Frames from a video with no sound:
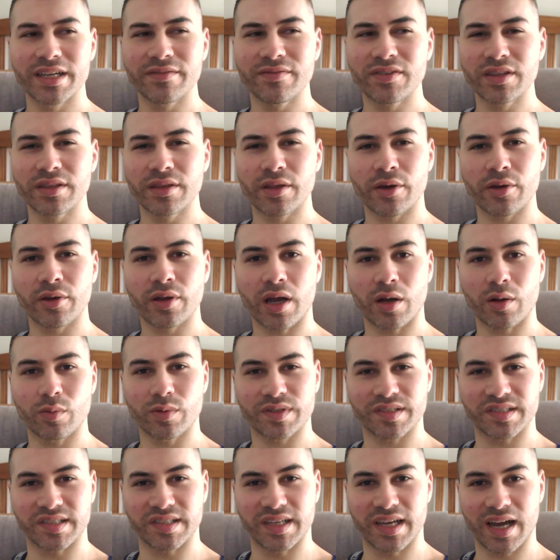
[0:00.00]
But even though I
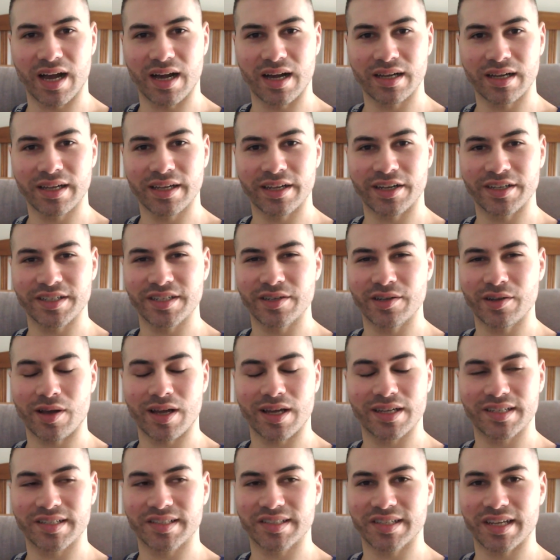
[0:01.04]
was young and I did
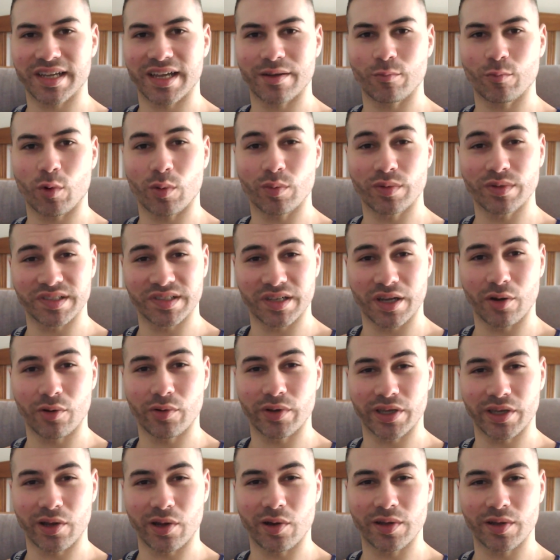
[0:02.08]
not understand what was
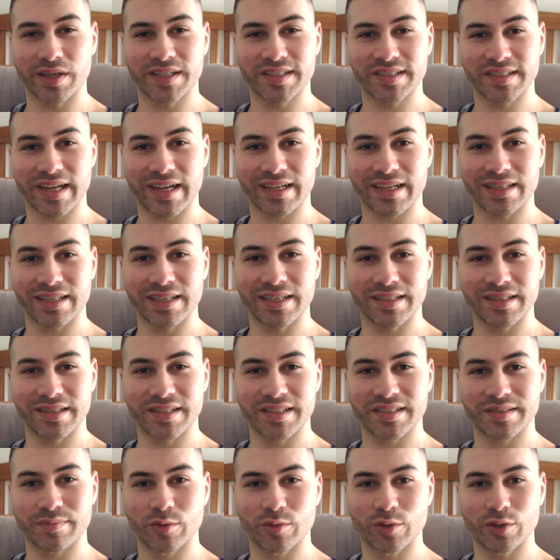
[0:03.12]
going on exactly in
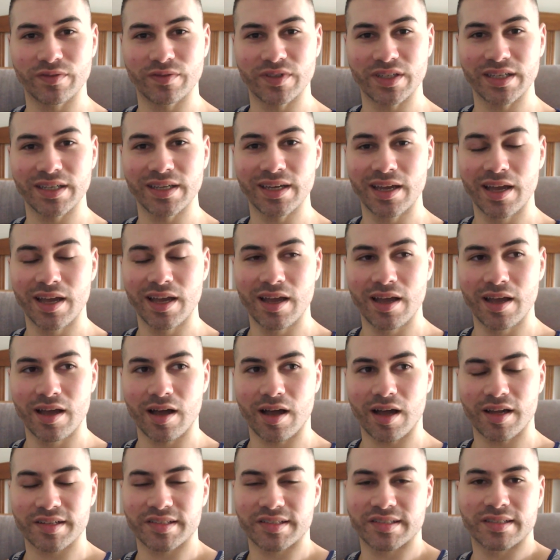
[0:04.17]
this movie,
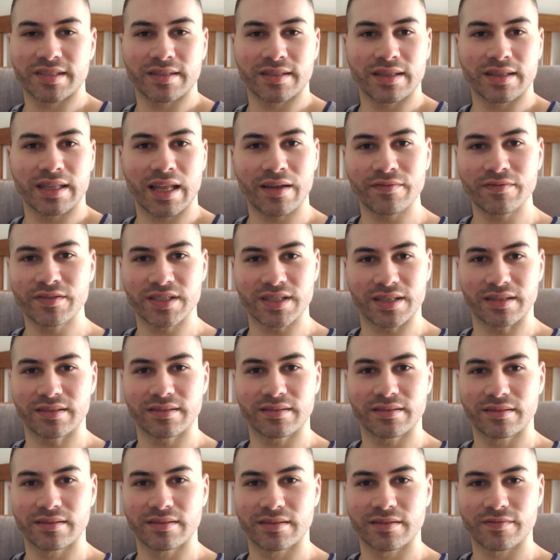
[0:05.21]
I still loved it
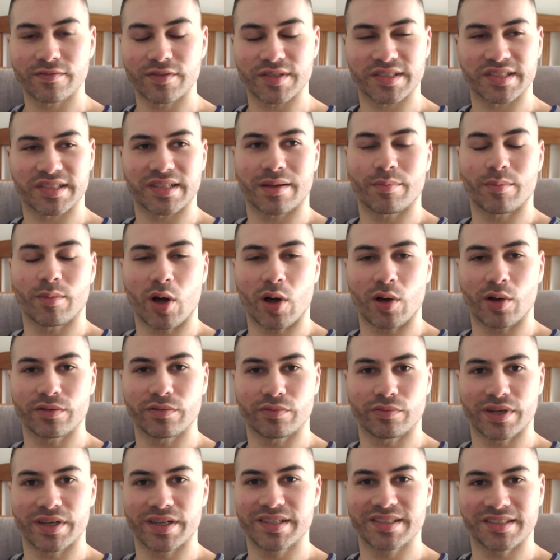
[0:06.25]
for some odd